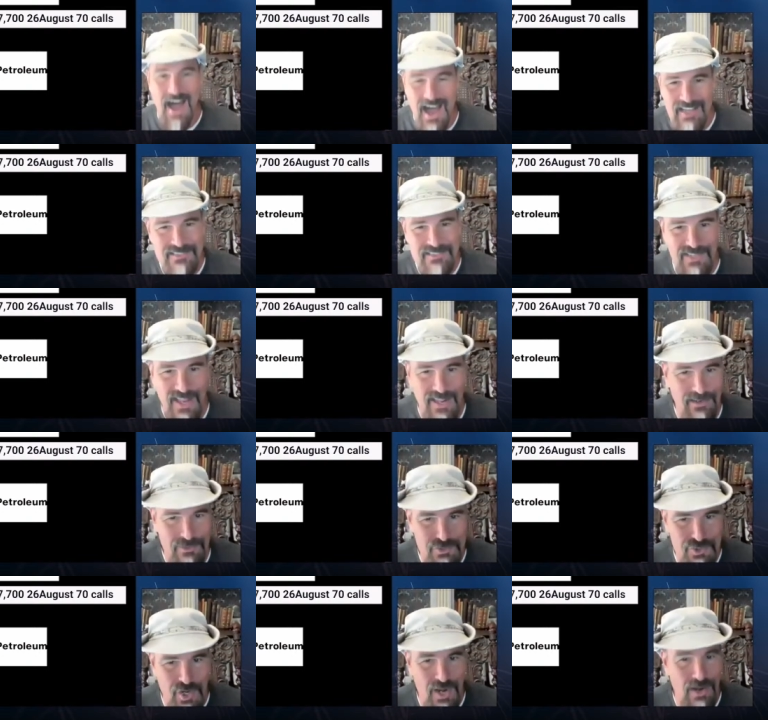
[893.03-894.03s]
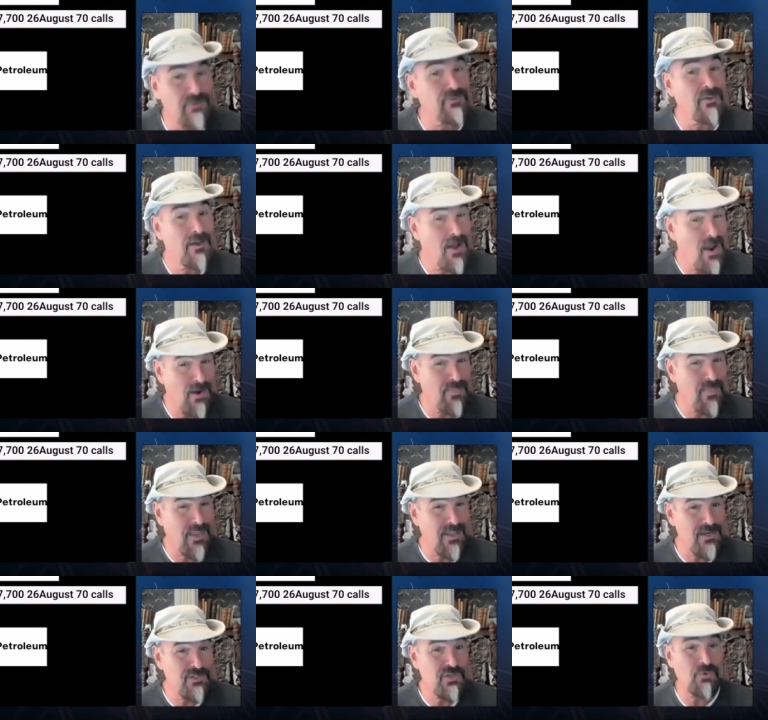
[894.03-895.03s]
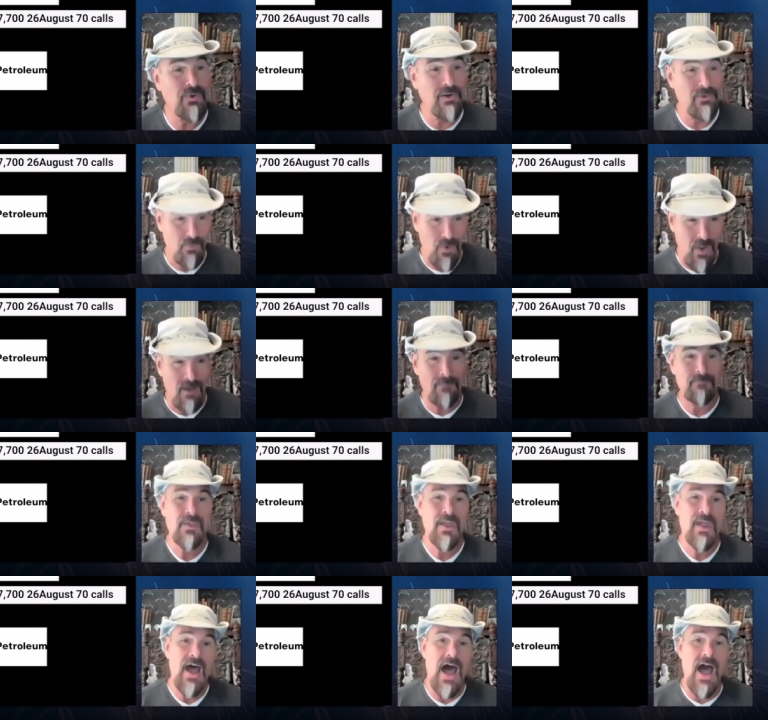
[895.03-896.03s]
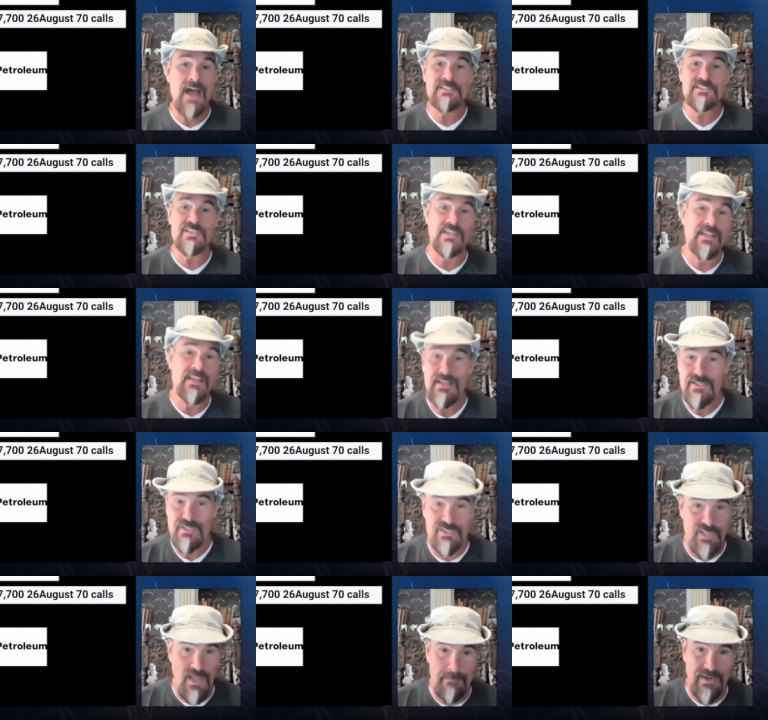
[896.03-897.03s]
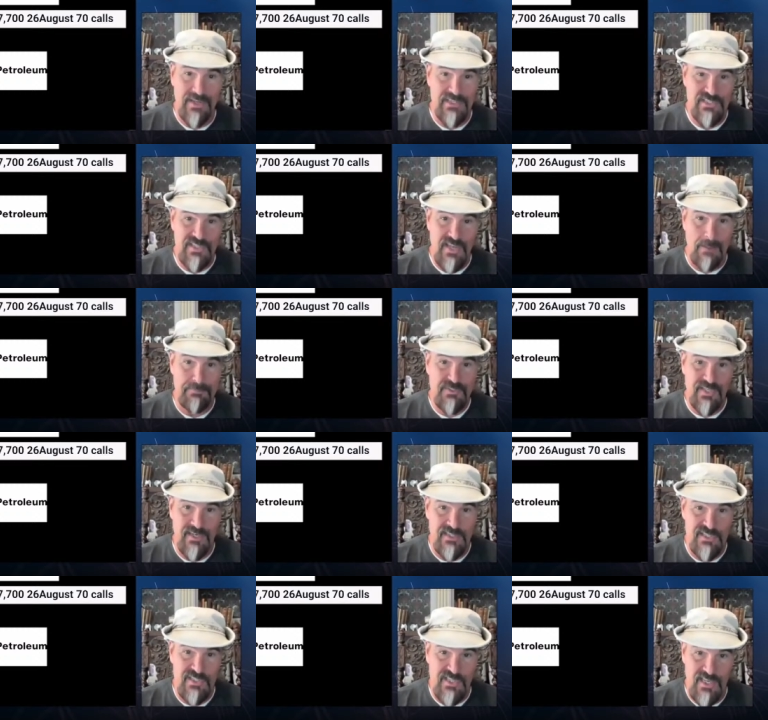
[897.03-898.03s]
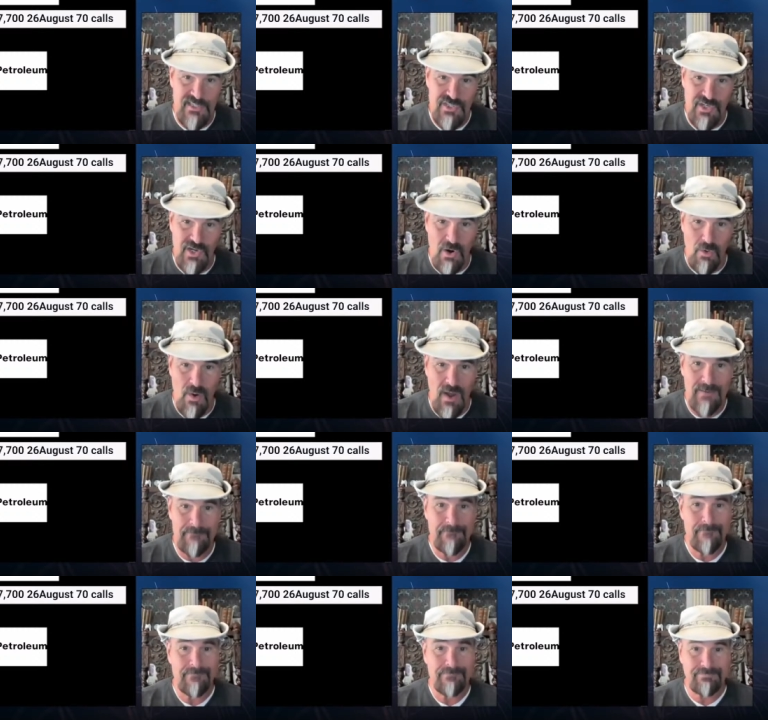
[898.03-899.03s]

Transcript: Occidental shares. Are they going to do it? Well, Oxy, somebody steps in and says, you know what?